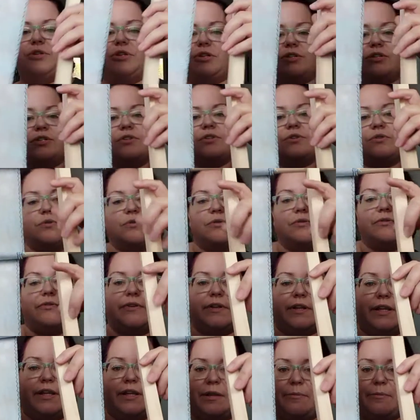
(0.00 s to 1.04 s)
to
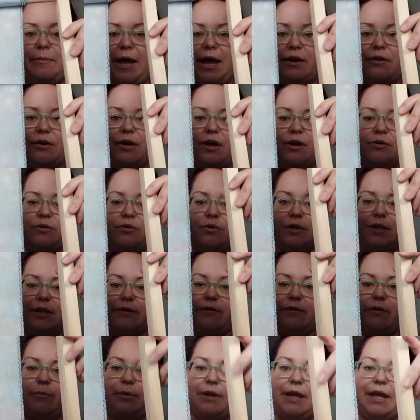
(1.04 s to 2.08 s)
fill in the background or leave
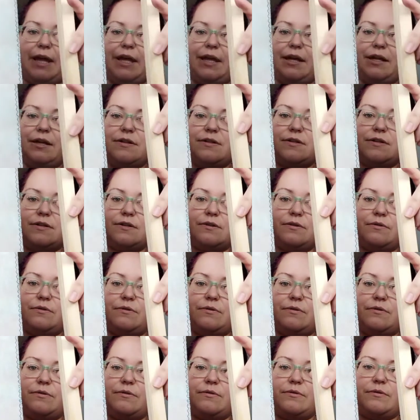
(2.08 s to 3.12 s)
it blank
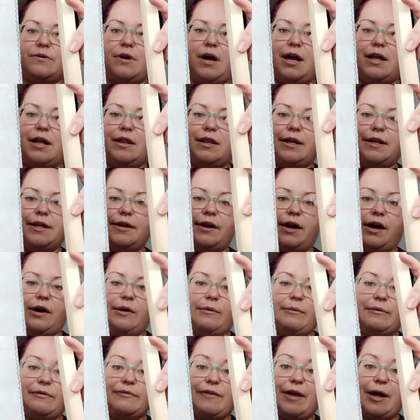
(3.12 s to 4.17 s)
to highlight
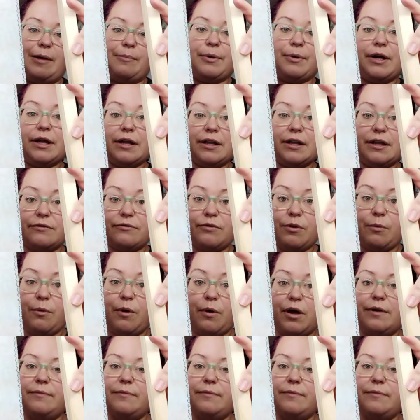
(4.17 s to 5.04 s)
our fabric if we want.